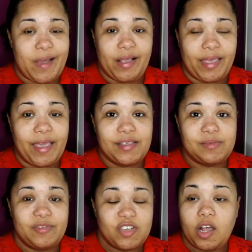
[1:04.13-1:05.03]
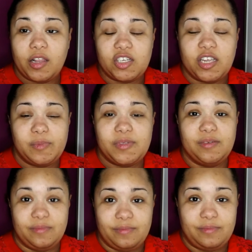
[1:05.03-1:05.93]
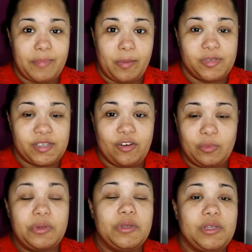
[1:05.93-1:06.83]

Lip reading: pancakes with chocolate chips and maple syrup